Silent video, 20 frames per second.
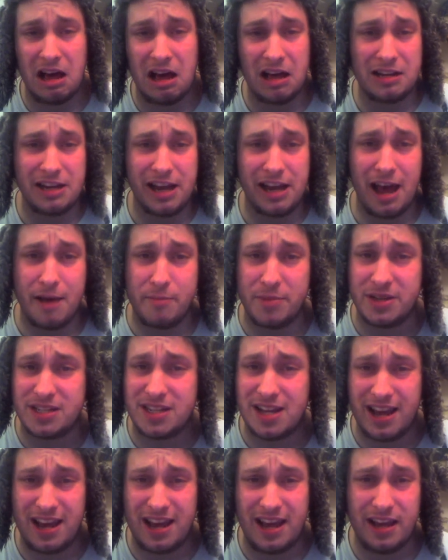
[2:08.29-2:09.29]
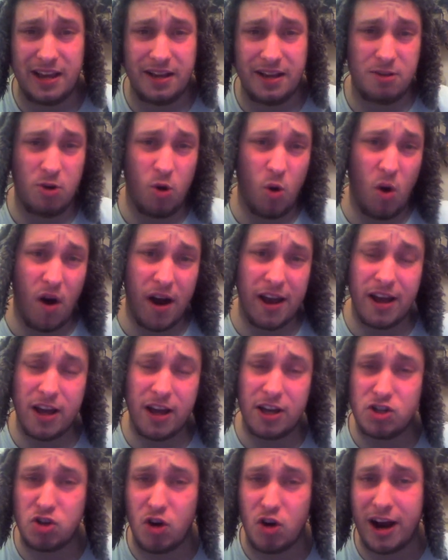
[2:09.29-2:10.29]
And yeah, Miss Kitty,
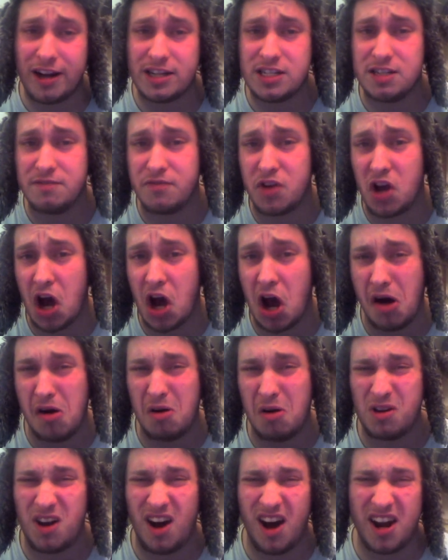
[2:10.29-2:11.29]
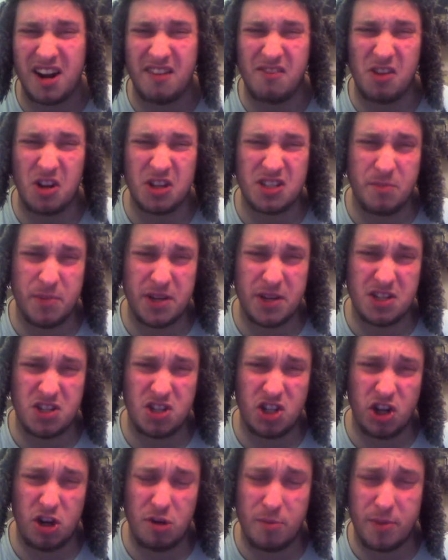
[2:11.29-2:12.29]
quite attractive girl, kind of looks a bit
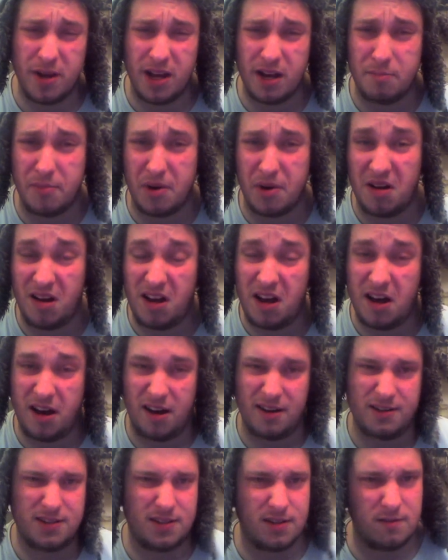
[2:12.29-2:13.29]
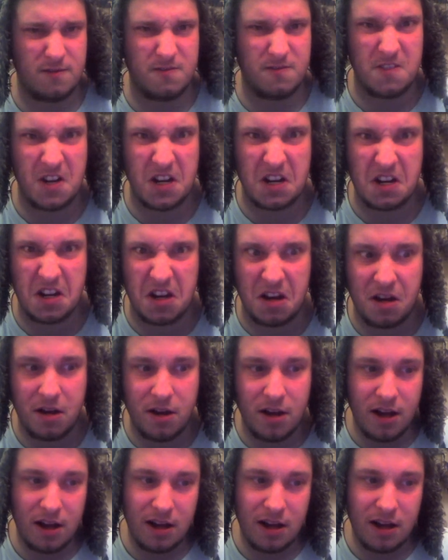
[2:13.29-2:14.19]
stupid, but I still fuck her.